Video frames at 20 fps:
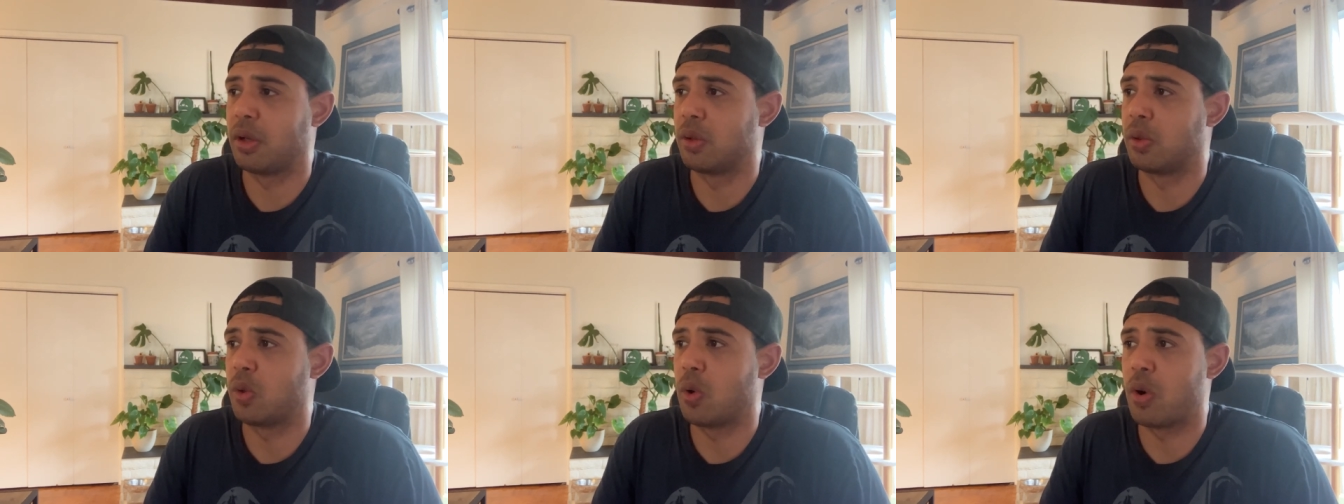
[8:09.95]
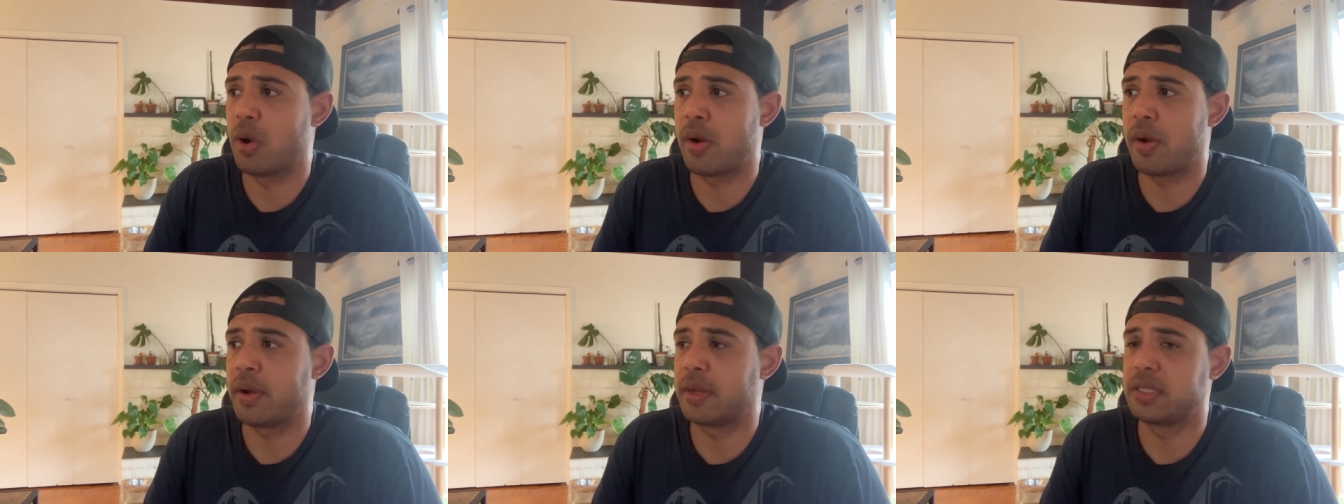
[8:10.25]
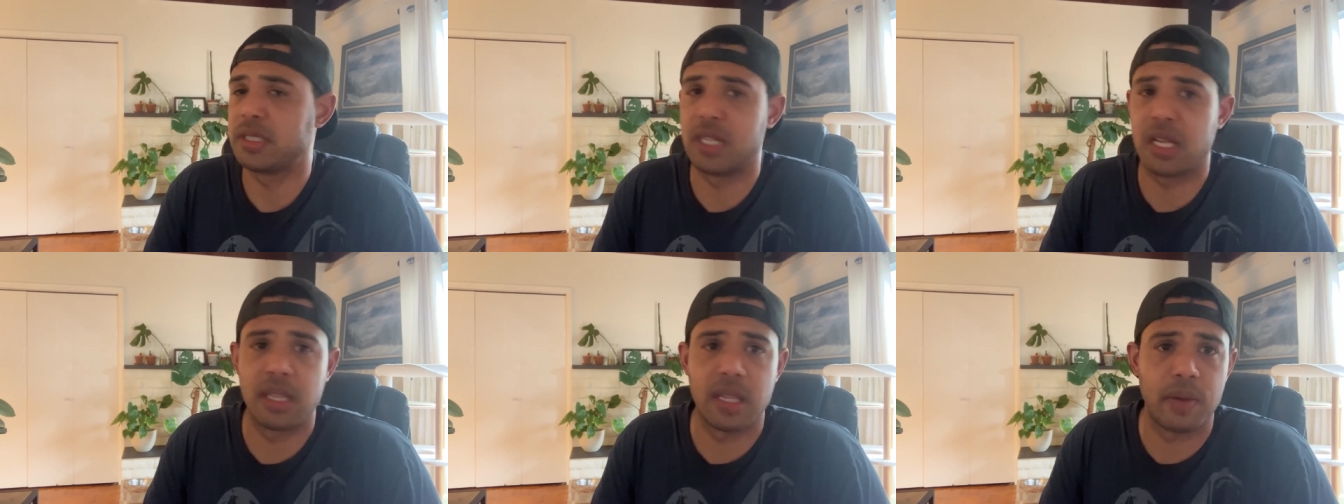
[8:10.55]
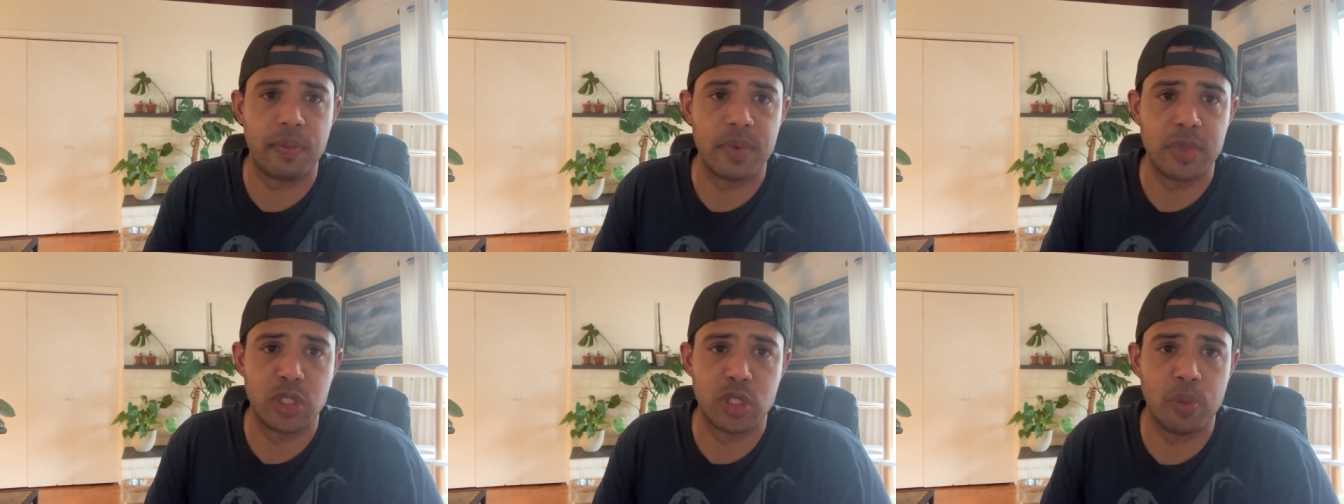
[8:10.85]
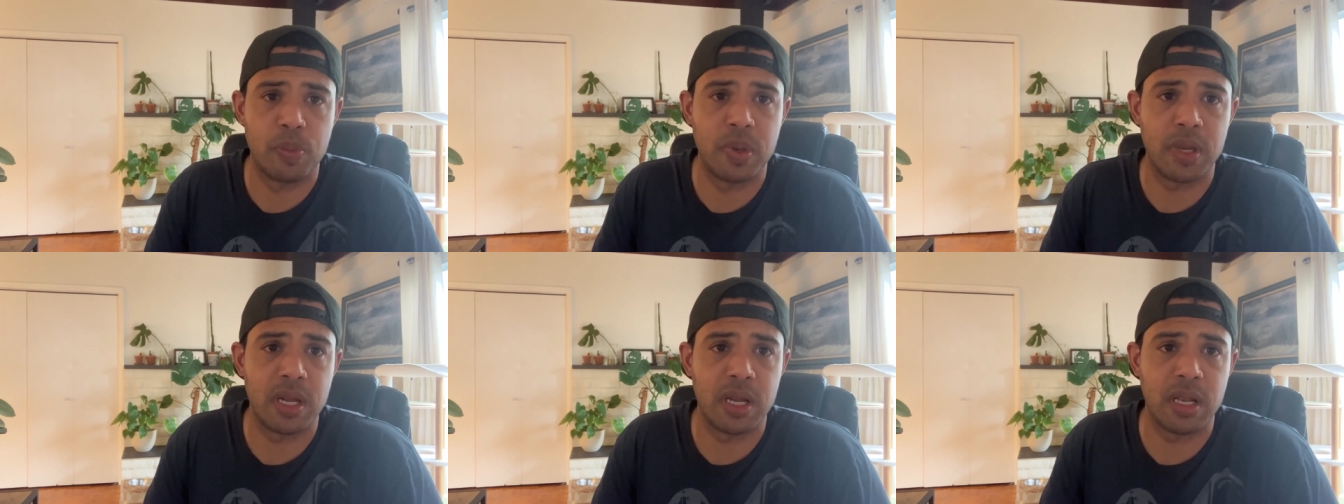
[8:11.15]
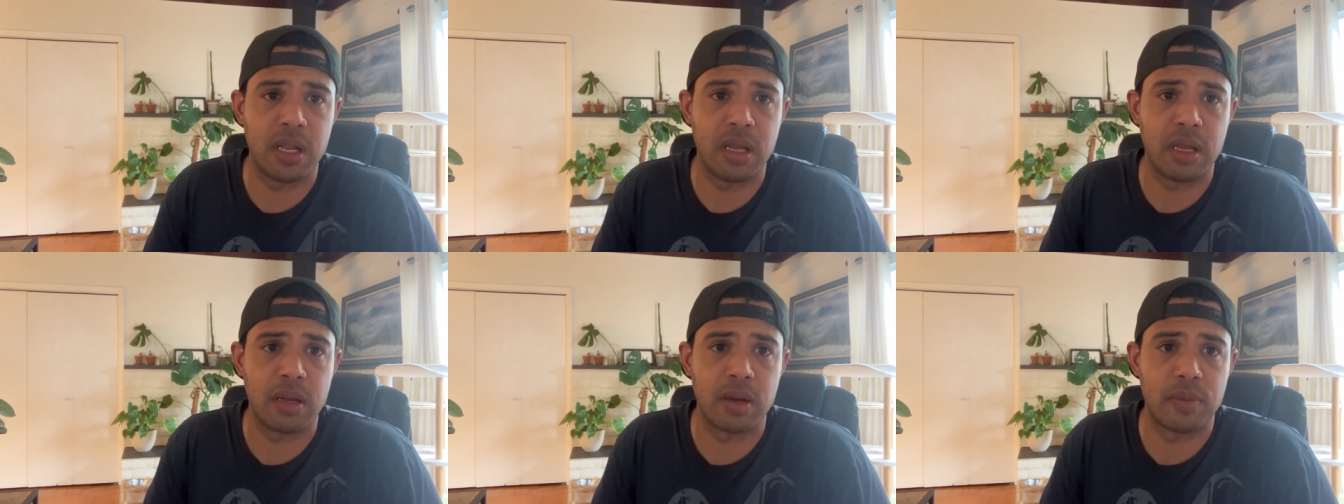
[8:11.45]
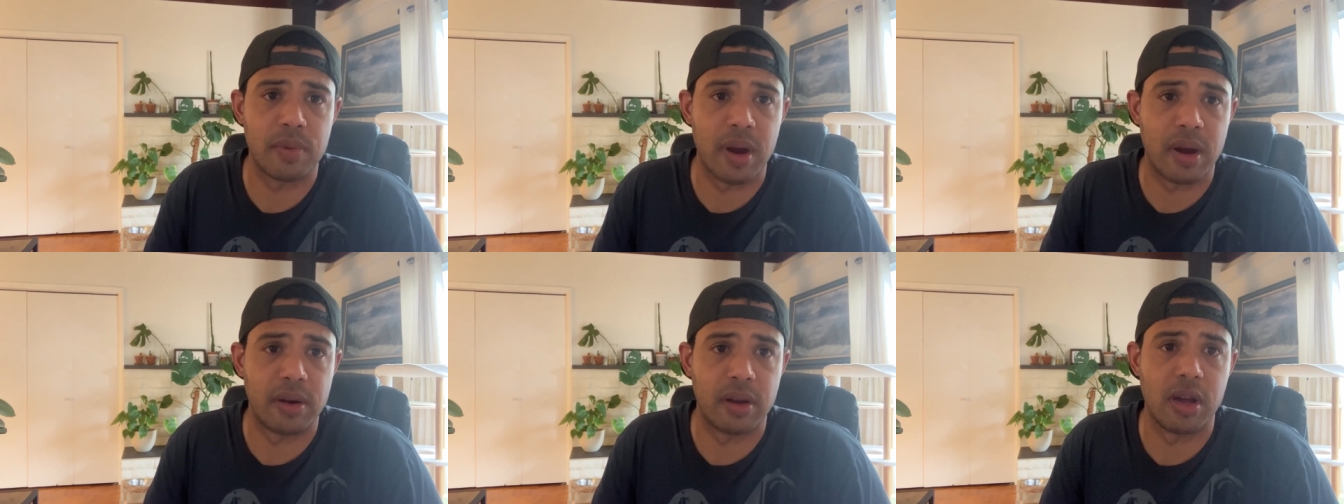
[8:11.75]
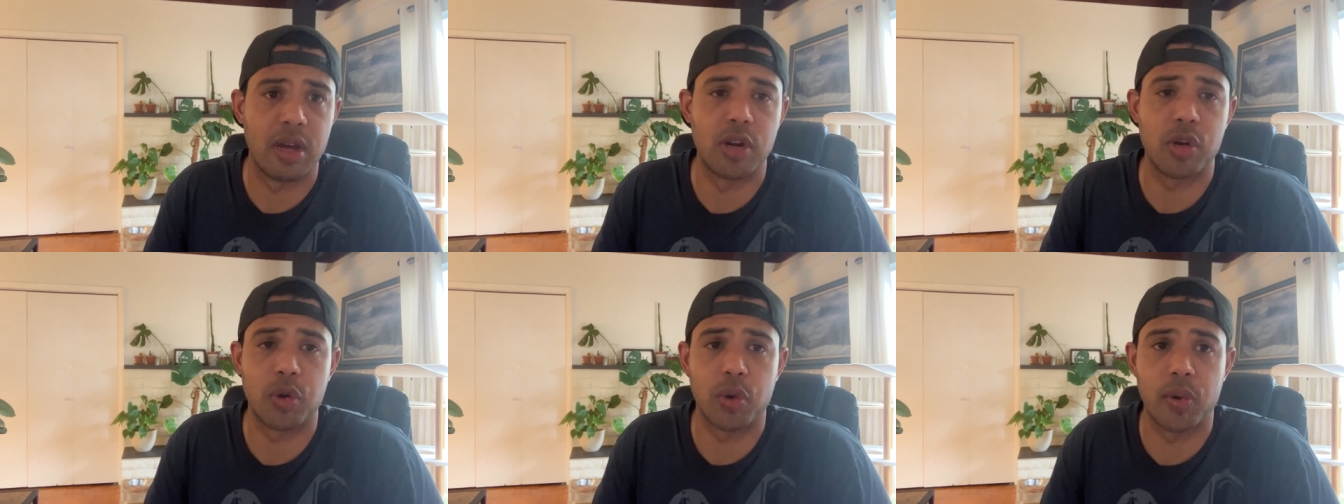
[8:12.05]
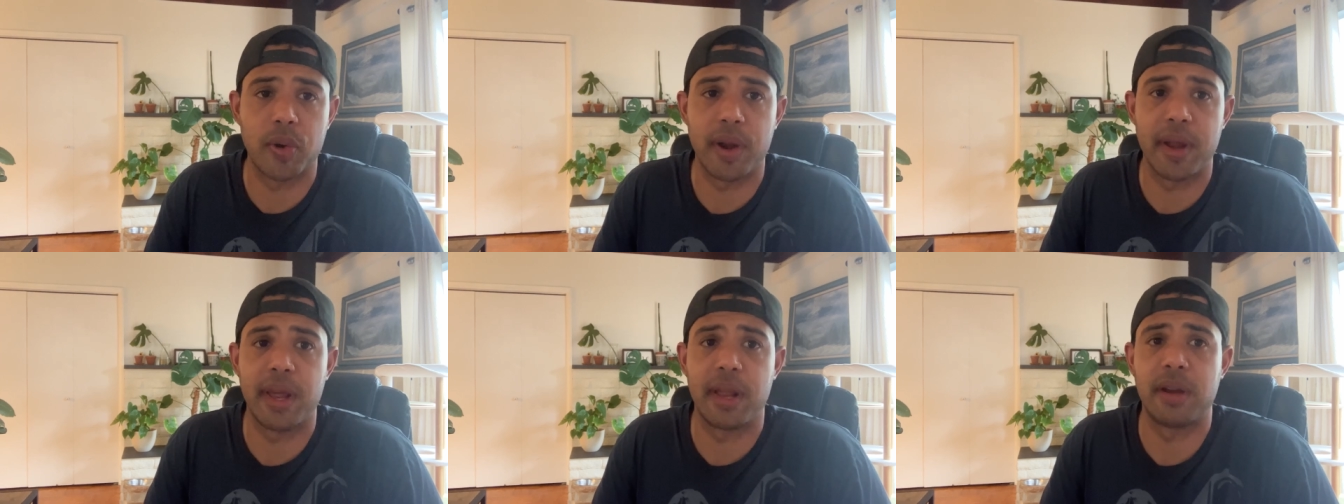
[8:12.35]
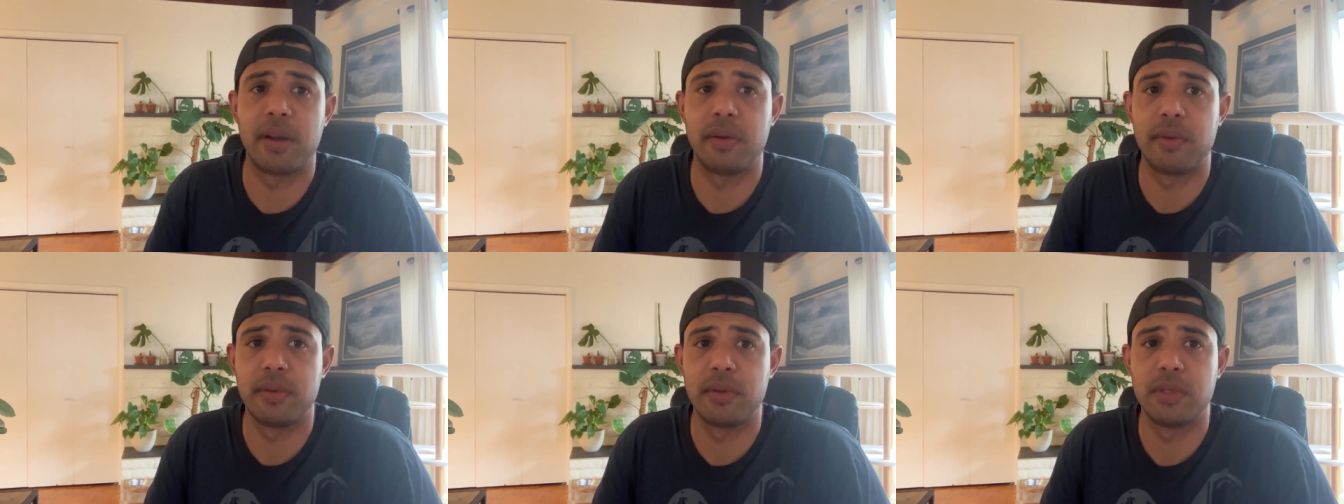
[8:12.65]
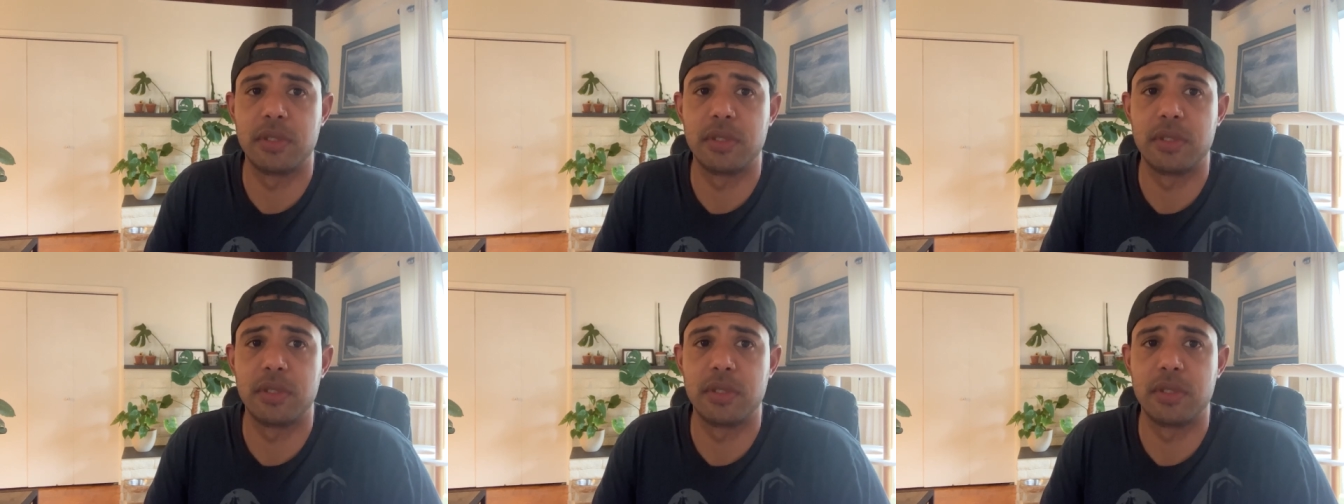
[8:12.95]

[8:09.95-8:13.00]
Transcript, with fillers: lawyer had said that we should be getting around a hundred grand.